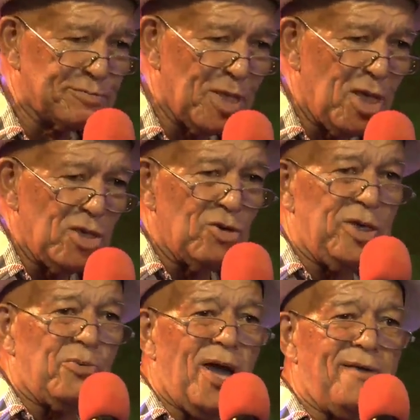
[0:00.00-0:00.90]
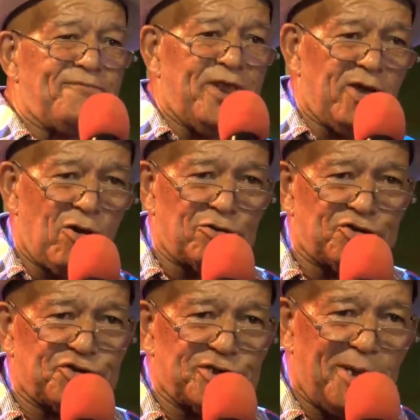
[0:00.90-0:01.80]
You know he wipe, take all
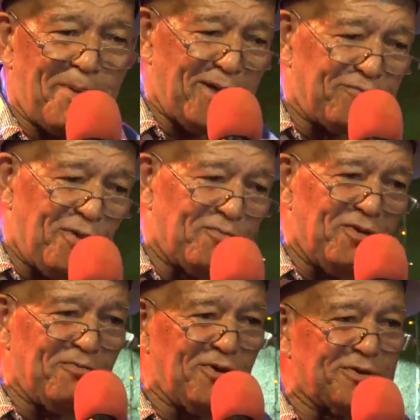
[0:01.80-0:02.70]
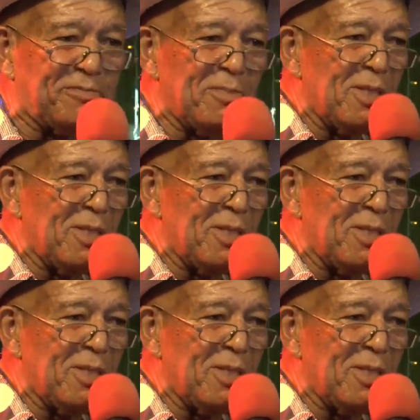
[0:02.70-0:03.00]
she slip out from she foot.